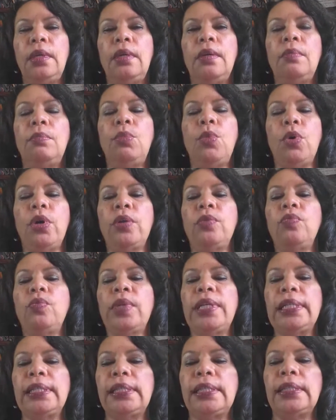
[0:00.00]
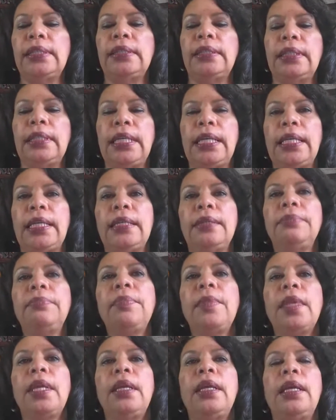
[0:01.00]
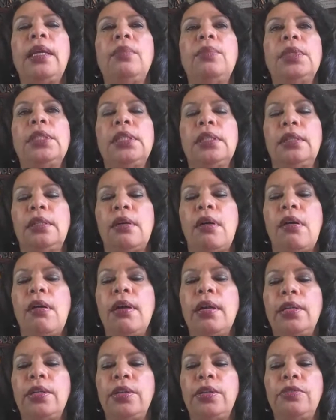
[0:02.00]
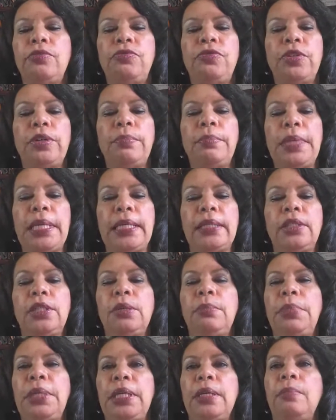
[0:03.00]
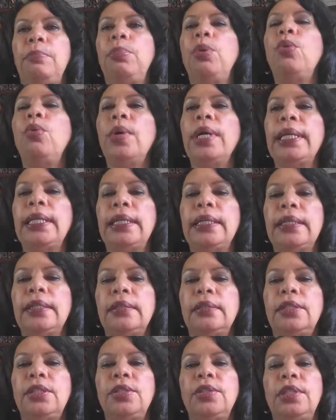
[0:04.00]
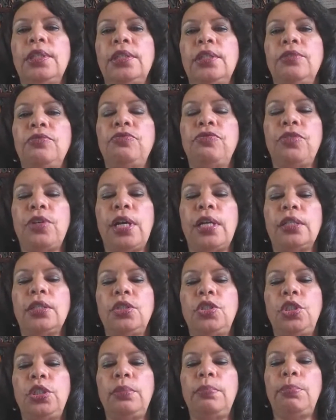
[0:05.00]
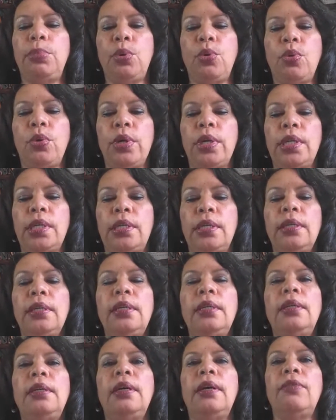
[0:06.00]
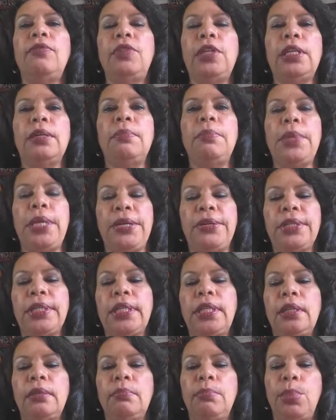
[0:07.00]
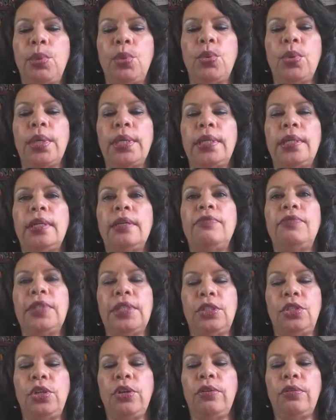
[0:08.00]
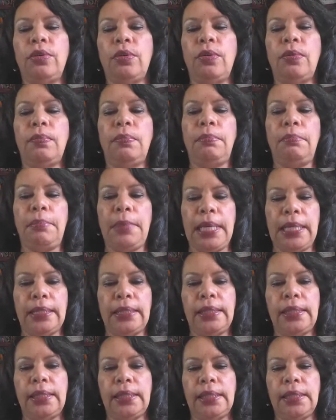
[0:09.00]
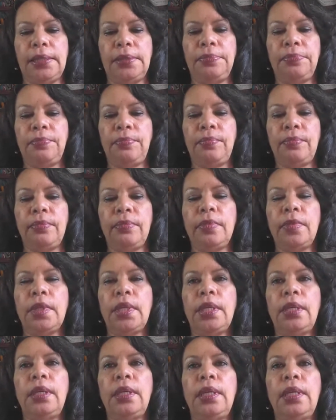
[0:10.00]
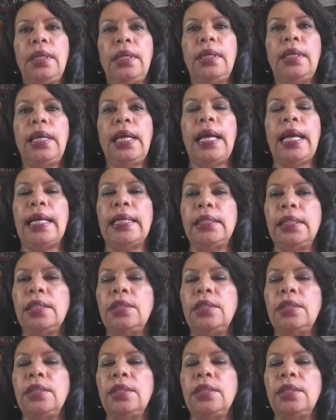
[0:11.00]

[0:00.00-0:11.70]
More recently, it was an honor for me to be appointed to the Nephrology Board of the American Board of Internal Medicine. As a